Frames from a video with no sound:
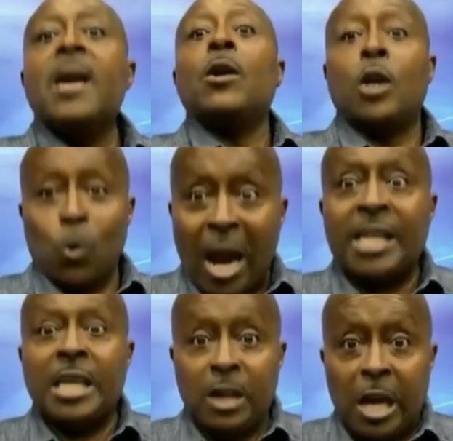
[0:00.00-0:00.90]
Correct.
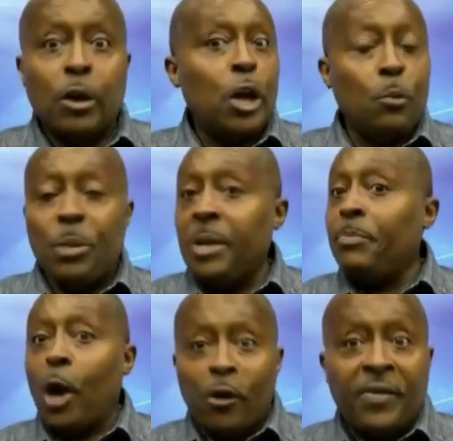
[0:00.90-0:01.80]
It'll be
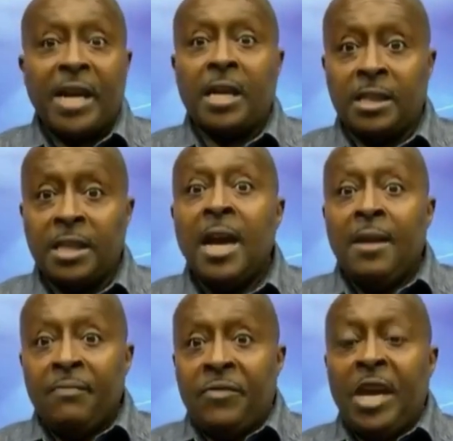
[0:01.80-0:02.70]
perfect, because
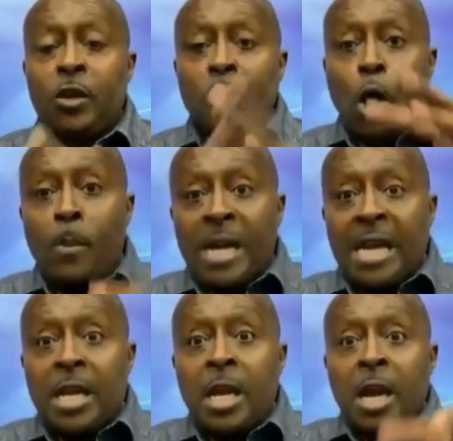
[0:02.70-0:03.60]
then you're
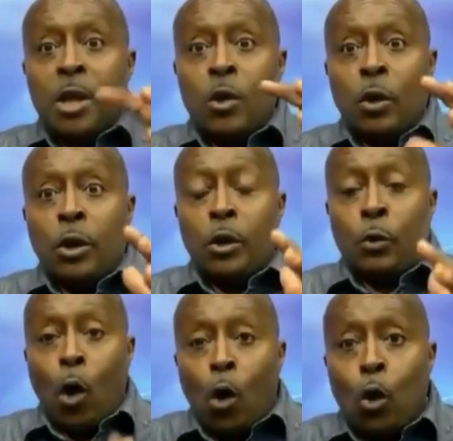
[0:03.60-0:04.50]
culminating your
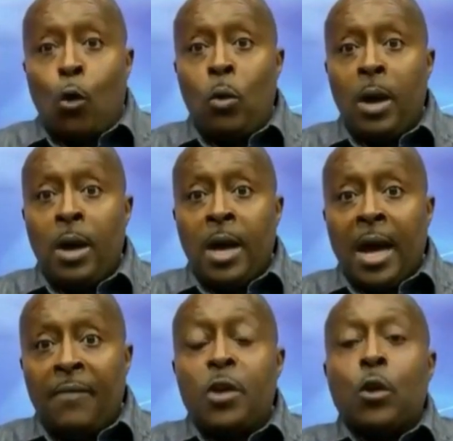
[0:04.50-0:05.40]
local, and
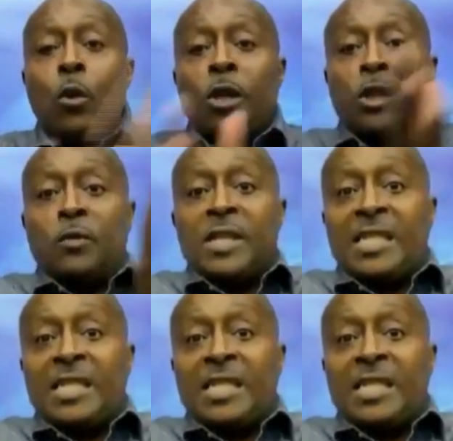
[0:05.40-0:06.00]
then you go into the state.